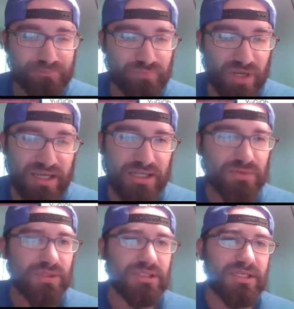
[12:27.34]
I guess
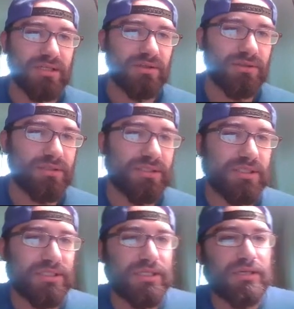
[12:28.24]
we can take a look to
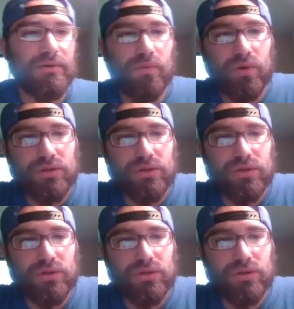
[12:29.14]
see what the